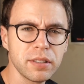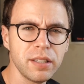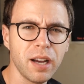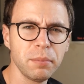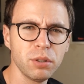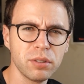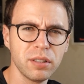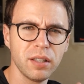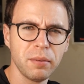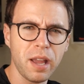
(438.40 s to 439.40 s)
see, I'm
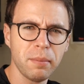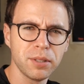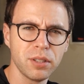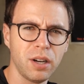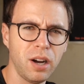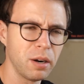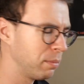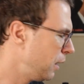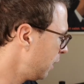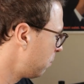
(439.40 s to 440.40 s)
using the Amazon arm,
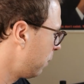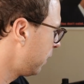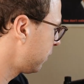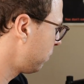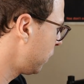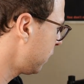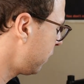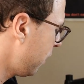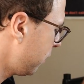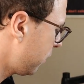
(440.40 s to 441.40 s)
but the
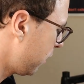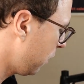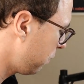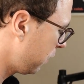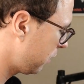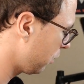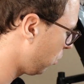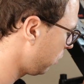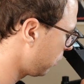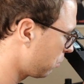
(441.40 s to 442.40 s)
stand itself, it's
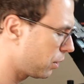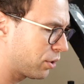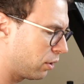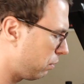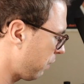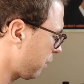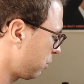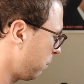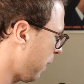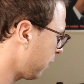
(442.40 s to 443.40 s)
all in original
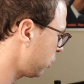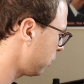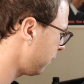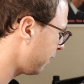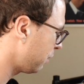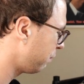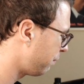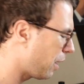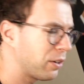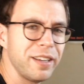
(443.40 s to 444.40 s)
factory packaging. It's
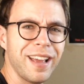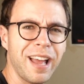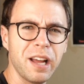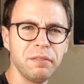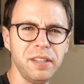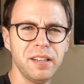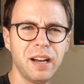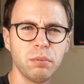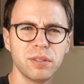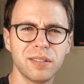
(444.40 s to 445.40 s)
very heavy.
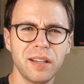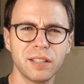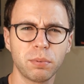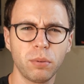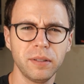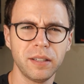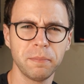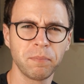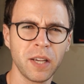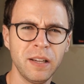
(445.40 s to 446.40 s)
I would say it's
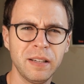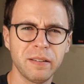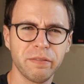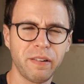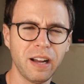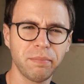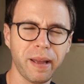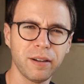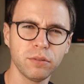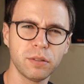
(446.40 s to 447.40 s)
probably five
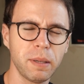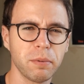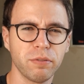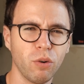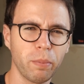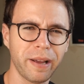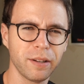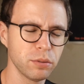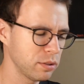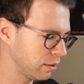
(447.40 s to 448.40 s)
pounds, maybe four
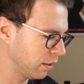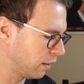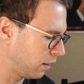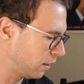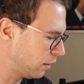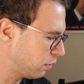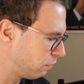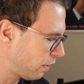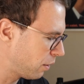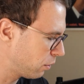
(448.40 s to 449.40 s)
pounds. Uh, it's
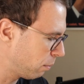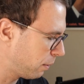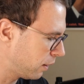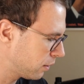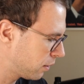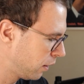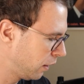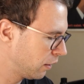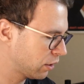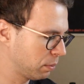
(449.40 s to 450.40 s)
very robust.
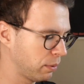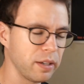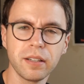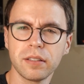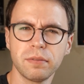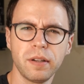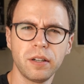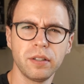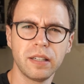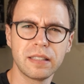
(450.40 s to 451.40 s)
Spring is
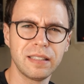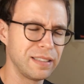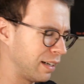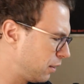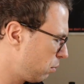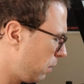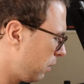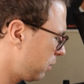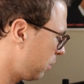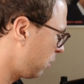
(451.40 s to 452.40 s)
very nicely done as
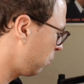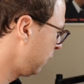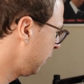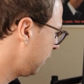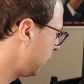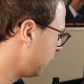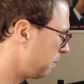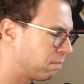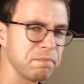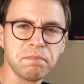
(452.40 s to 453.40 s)
well. So
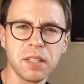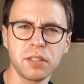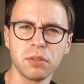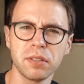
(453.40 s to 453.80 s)
um, it's good